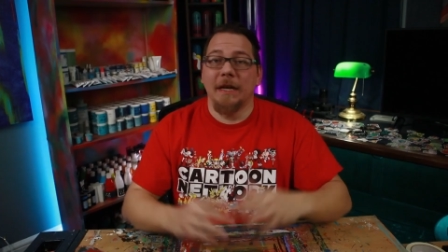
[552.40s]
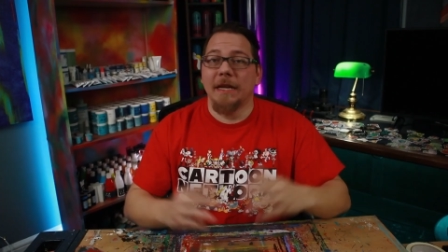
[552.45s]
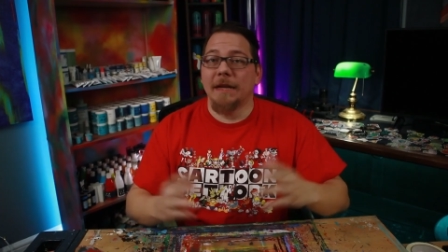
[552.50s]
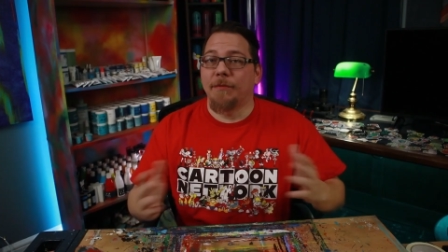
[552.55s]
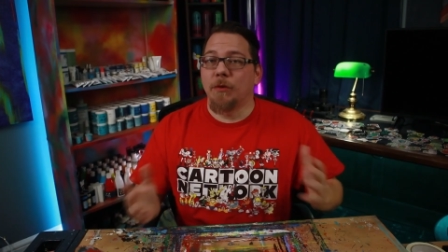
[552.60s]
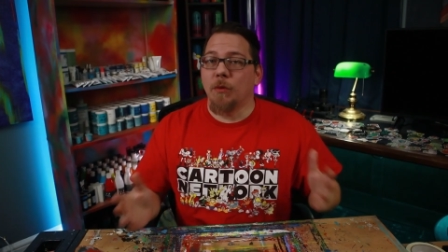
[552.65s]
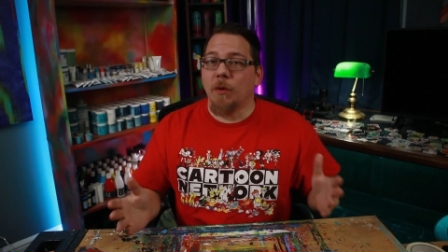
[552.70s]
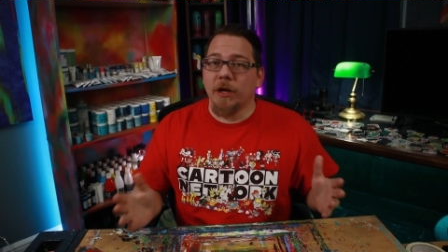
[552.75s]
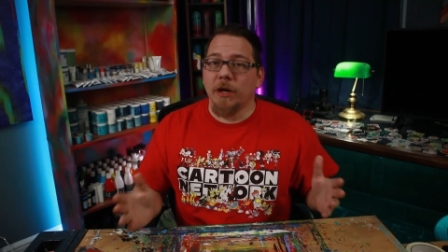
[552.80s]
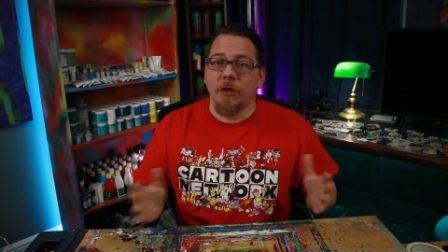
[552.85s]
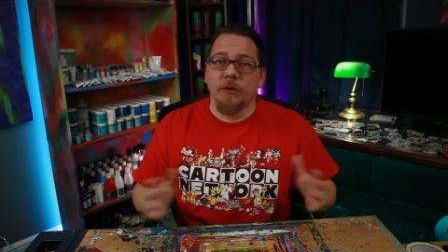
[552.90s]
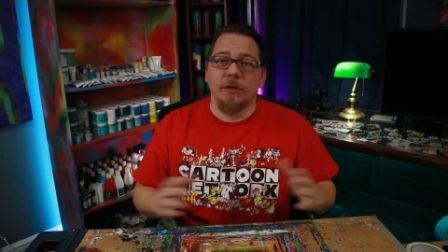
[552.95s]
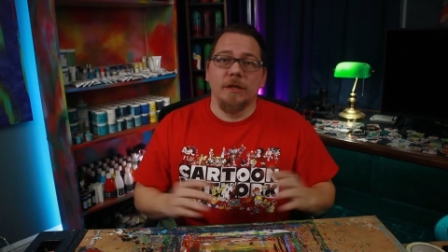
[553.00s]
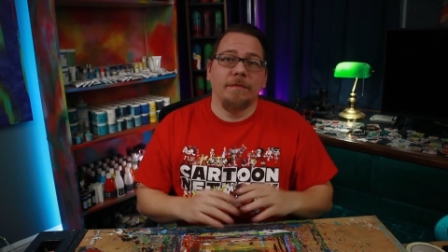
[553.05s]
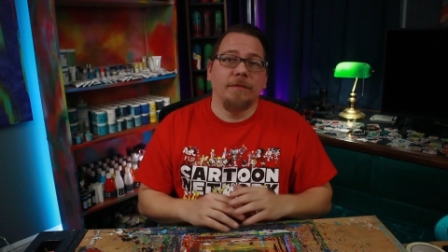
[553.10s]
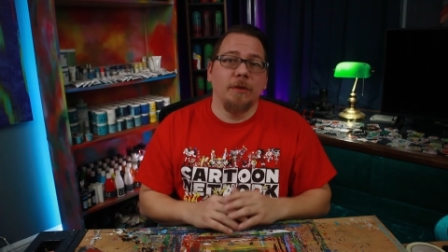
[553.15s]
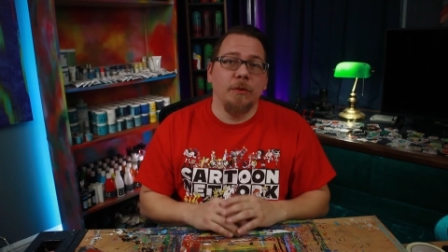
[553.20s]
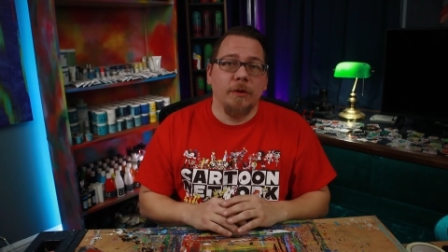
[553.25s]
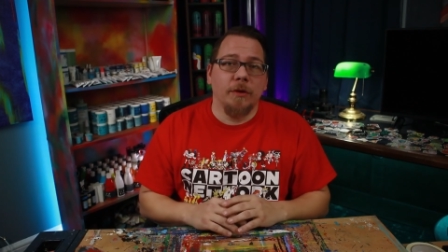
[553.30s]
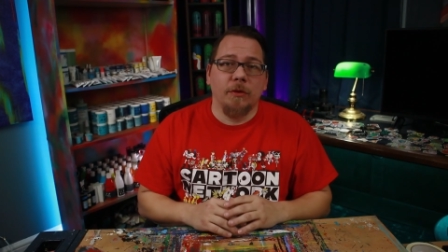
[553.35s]
But if you aren't
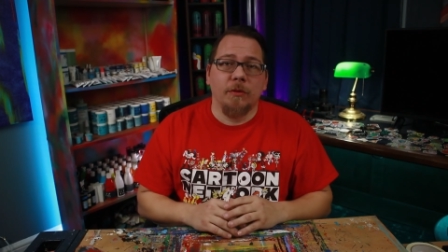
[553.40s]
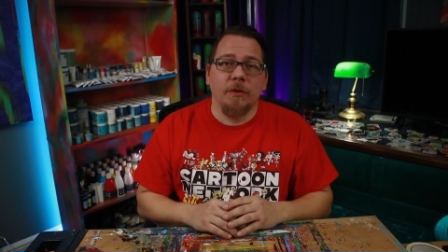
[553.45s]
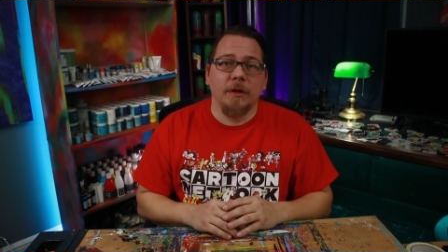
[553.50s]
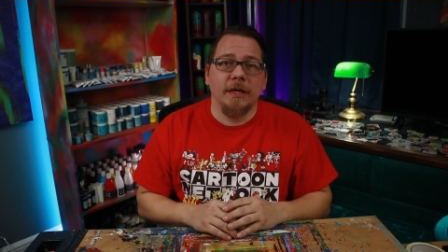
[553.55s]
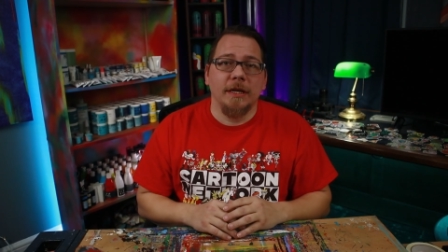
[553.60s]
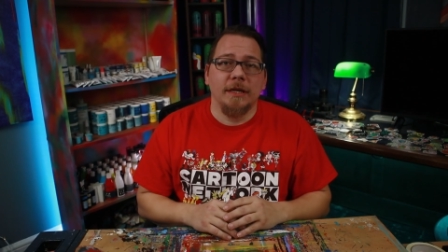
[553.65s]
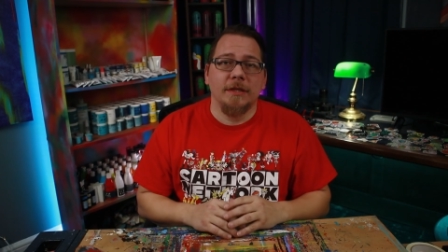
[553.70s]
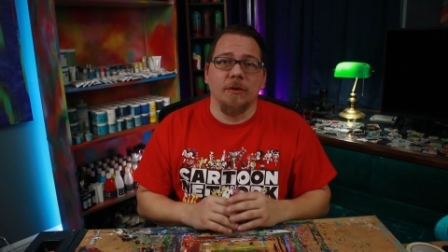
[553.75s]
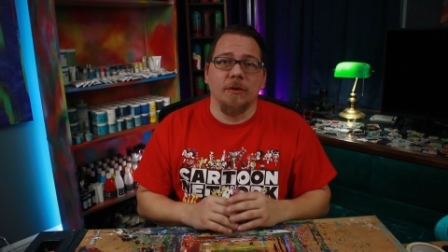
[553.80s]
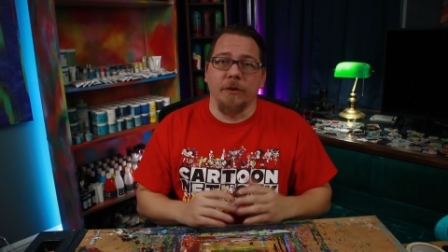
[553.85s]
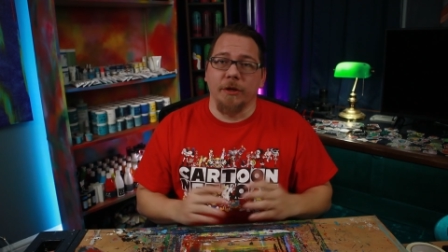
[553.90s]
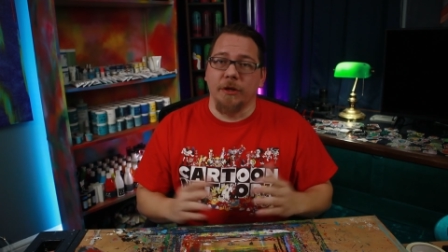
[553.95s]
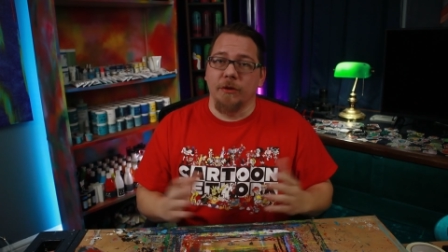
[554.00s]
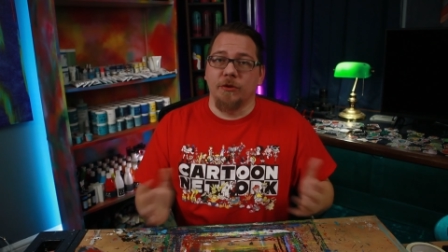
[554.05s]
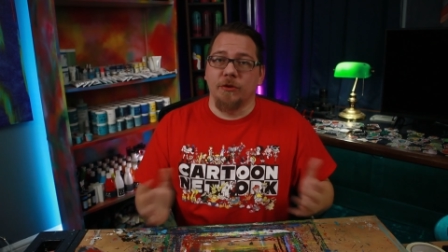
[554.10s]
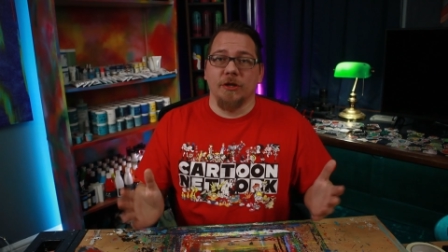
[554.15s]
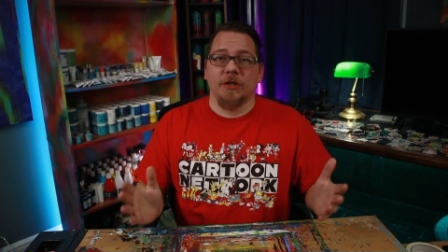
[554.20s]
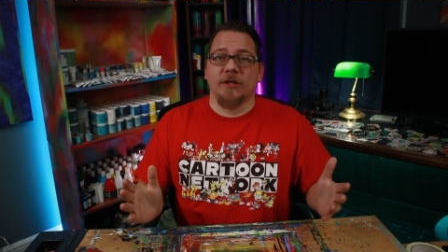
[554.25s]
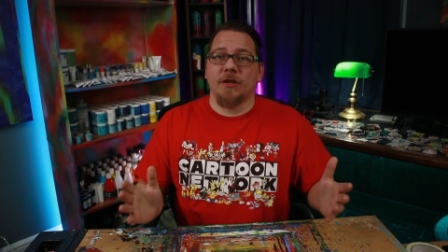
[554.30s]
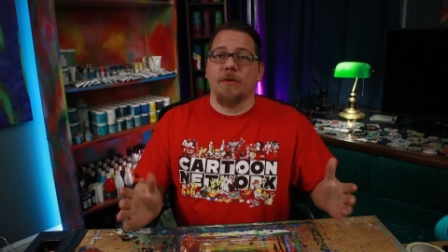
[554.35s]
using fluid acrylics or you
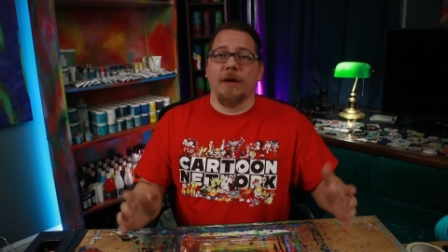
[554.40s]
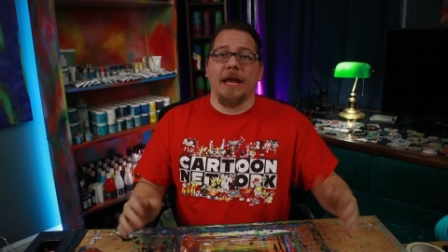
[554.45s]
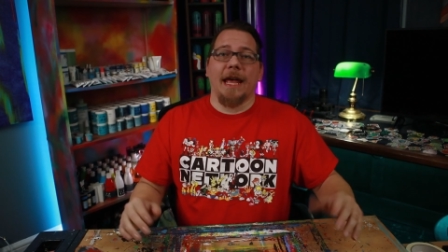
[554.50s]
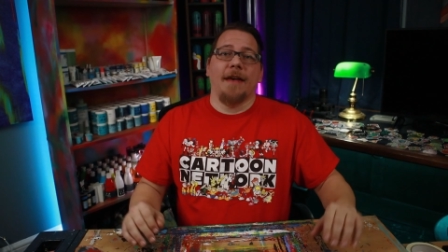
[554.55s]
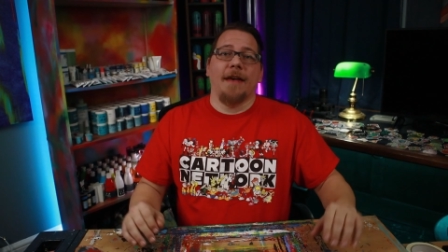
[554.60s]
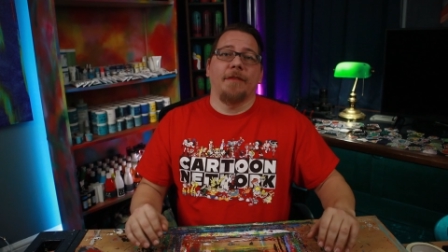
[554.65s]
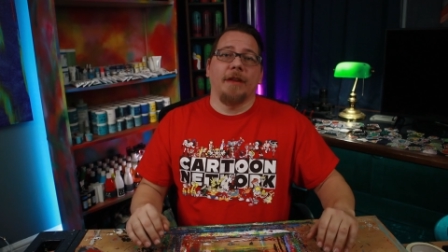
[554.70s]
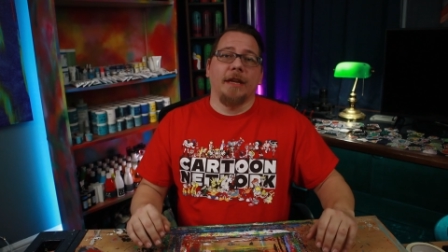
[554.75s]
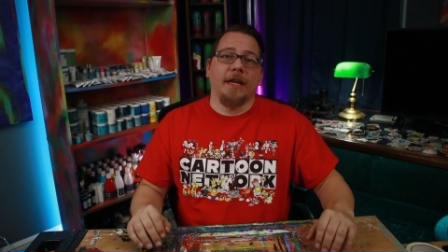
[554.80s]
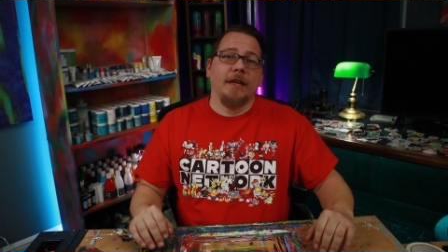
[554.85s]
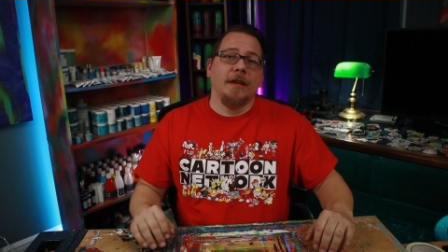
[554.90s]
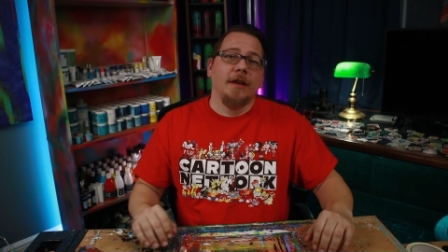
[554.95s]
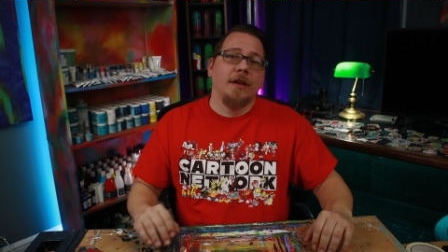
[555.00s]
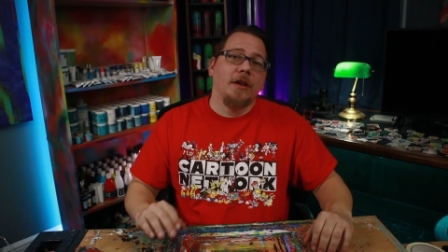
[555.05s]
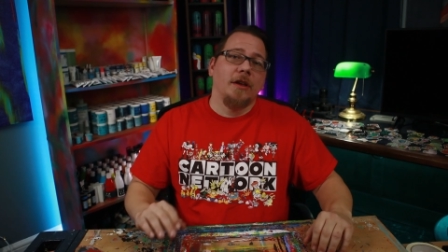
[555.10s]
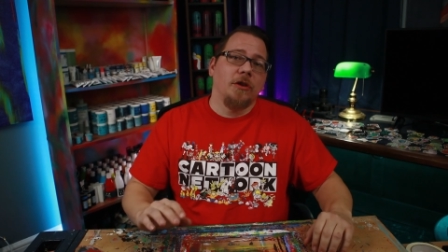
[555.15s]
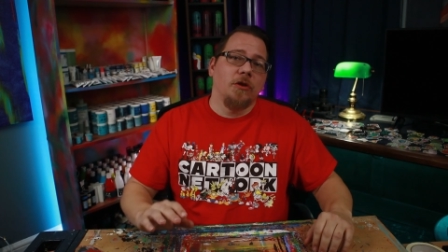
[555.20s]
just don't have any,